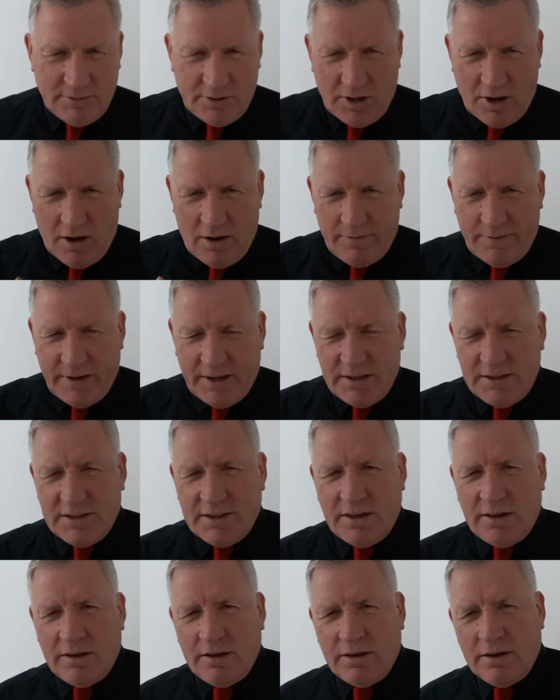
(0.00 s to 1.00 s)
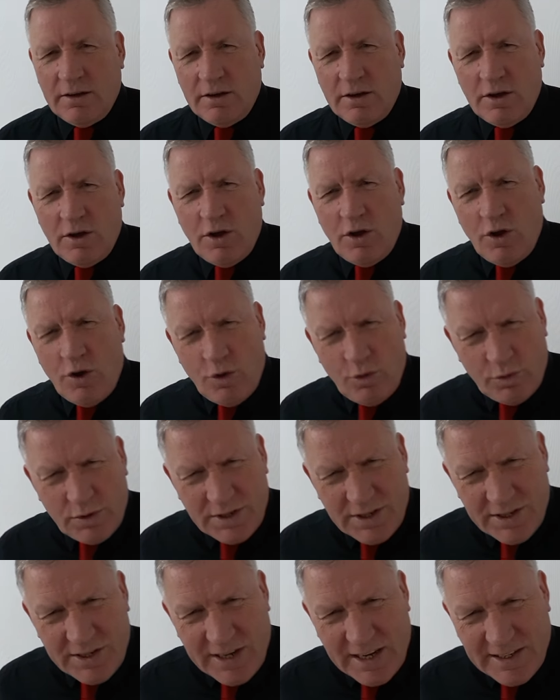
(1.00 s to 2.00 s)
Garfield,
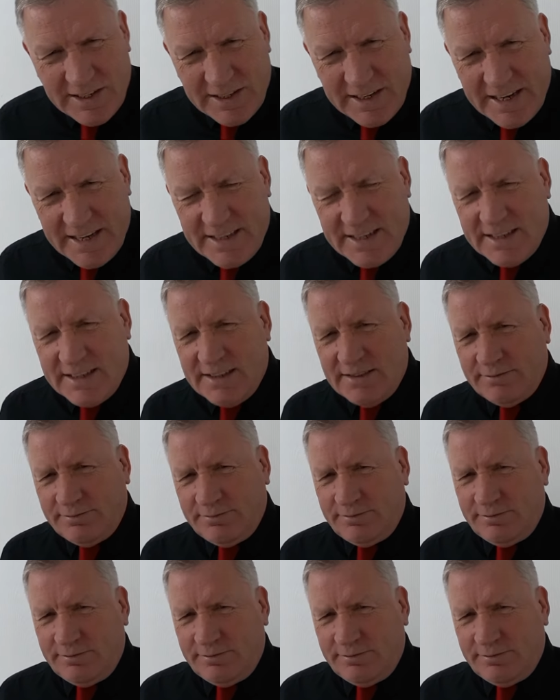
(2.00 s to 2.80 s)
was assassinated